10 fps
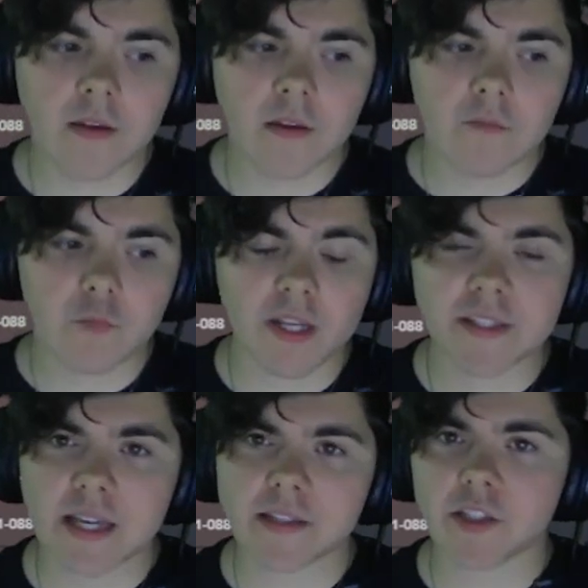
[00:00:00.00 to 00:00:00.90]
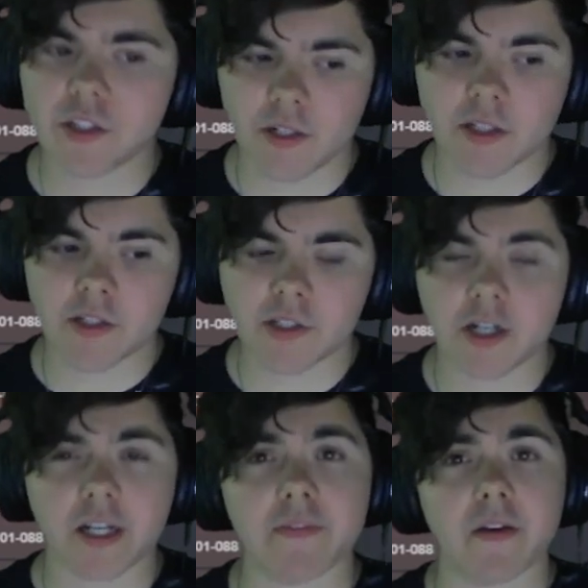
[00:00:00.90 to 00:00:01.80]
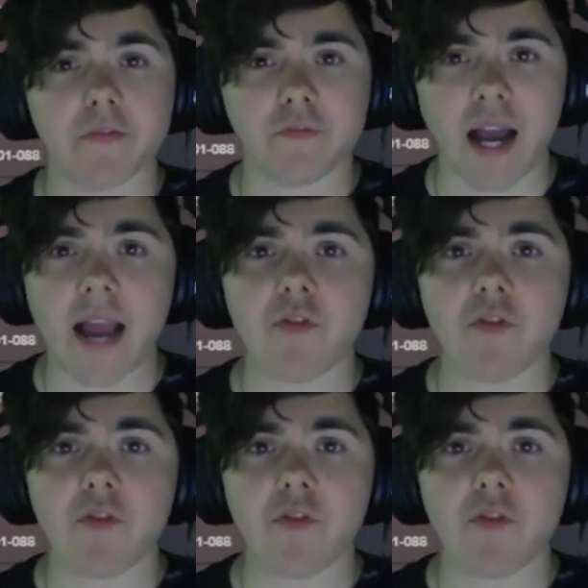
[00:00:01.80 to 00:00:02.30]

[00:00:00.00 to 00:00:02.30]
What he says is during your turn, if you have 5